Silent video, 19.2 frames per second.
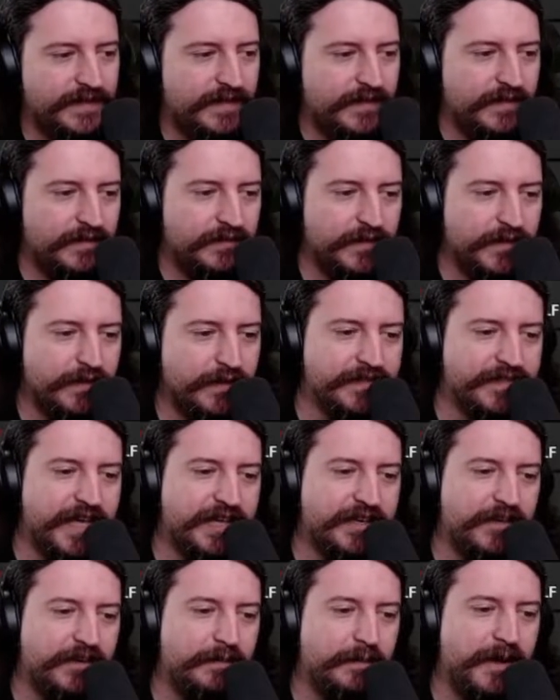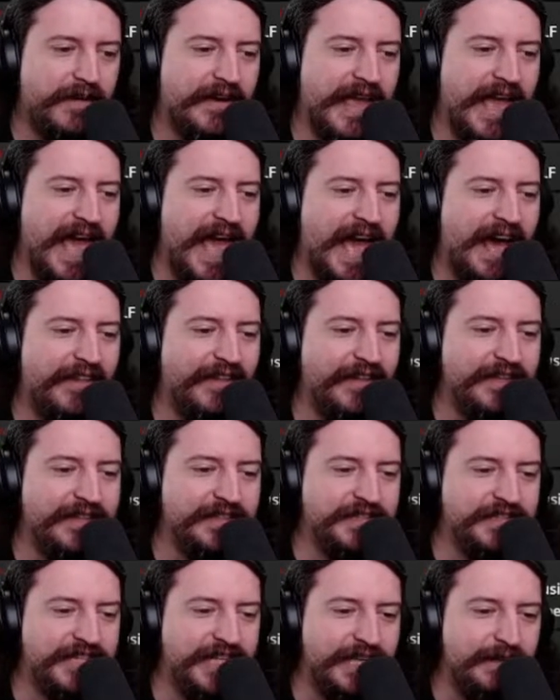The view is echoed by Alan
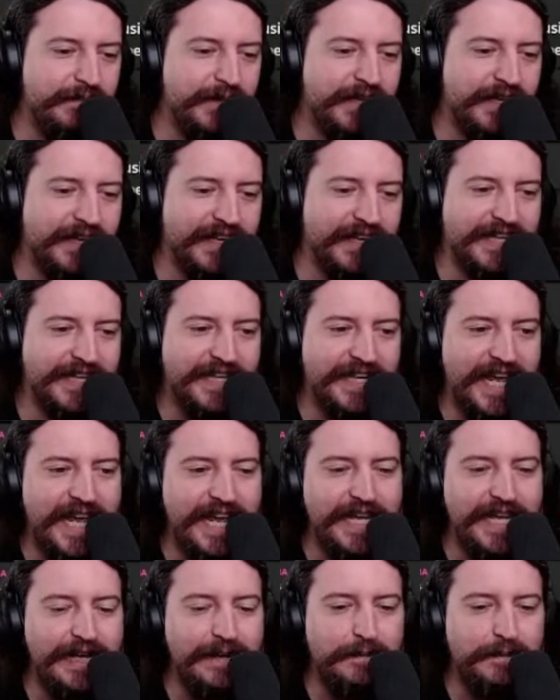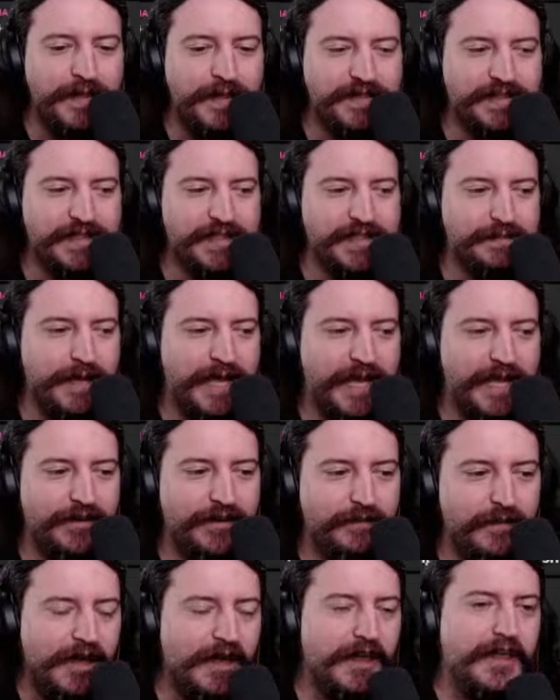Zeman, a Canadian businessman
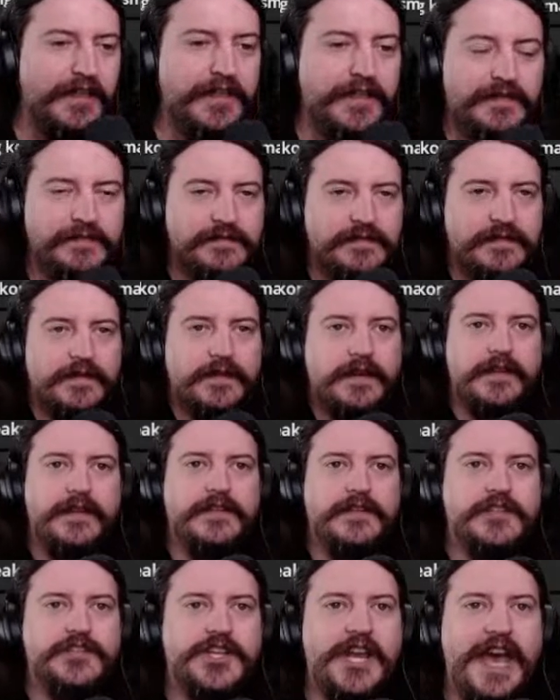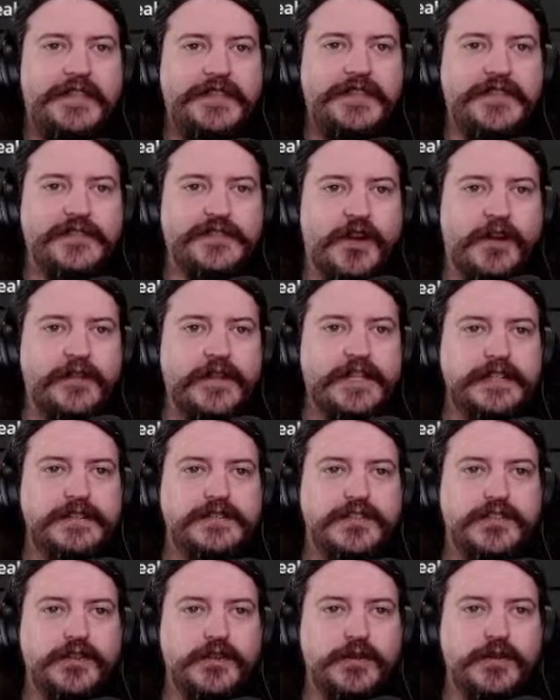who... Chat, there's only
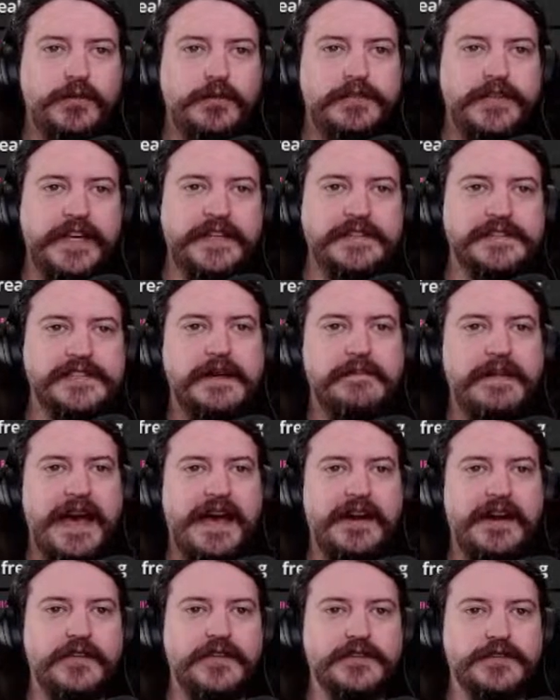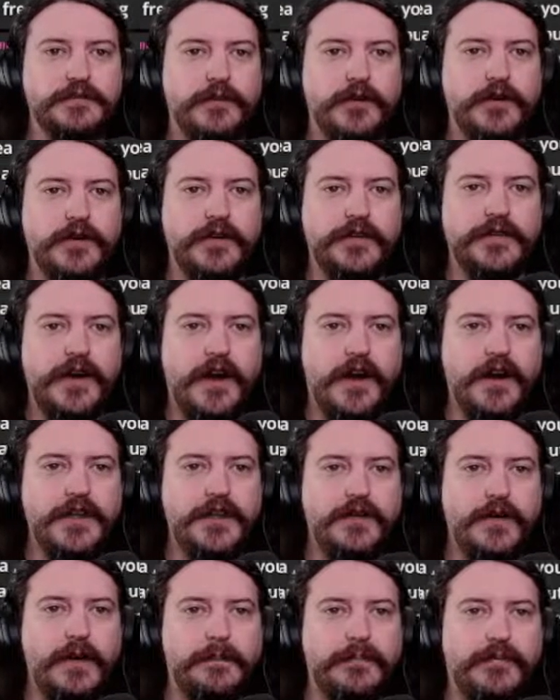two things that matter in this world. Are
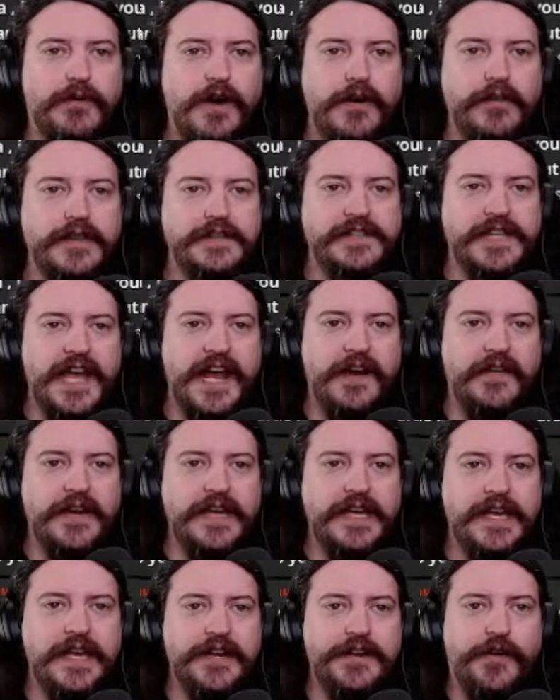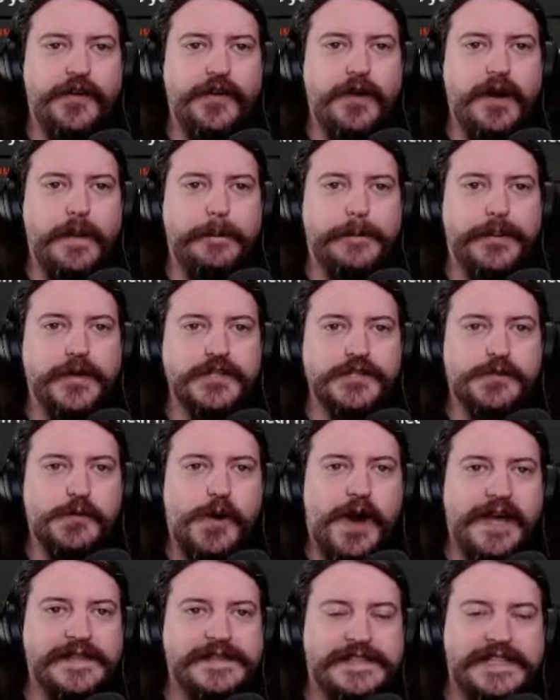you a proletarian or a
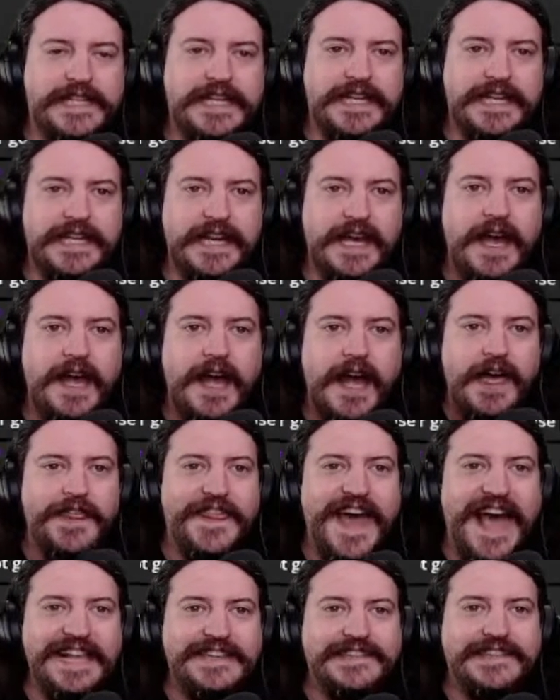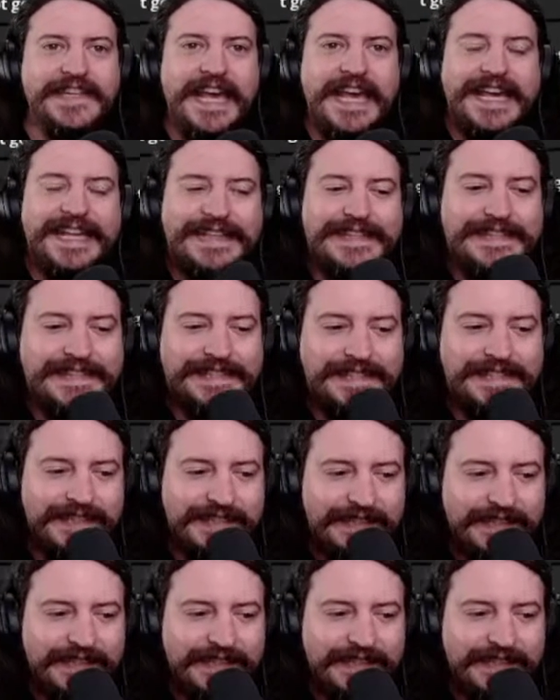bourgeoisie? That's it.